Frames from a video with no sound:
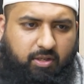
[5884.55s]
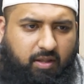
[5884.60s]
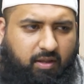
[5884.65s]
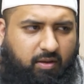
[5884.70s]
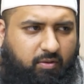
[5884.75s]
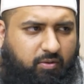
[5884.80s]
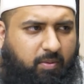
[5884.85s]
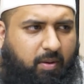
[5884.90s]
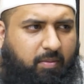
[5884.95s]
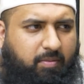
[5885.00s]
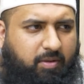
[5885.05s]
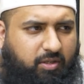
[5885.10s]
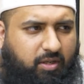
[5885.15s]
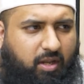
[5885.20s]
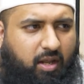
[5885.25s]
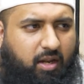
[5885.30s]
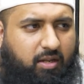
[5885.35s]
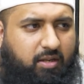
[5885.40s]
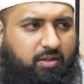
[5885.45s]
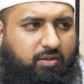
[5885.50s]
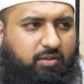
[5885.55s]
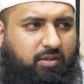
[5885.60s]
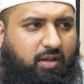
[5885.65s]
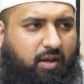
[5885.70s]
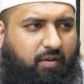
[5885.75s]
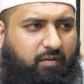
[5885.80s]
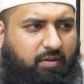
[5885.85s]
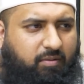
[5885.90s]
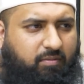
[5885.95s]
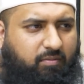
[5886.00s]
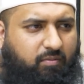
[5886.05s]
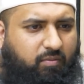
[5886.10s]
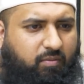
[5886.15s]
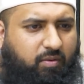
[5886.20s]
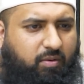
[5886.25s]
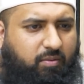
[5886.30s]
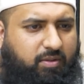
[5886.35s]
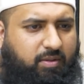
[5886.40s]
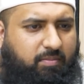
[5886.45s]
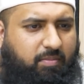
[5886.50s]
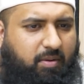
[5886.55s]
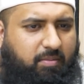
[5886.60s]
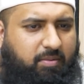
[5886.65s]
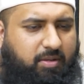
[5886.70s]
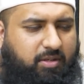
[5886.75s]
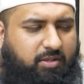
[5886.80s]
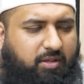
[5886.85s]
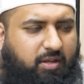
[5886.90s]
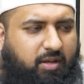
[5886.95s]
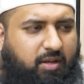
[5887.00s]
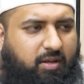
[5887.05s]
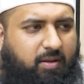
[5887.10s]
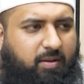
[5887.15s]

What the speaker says: I think it was published earlier this year. I think, when was it published?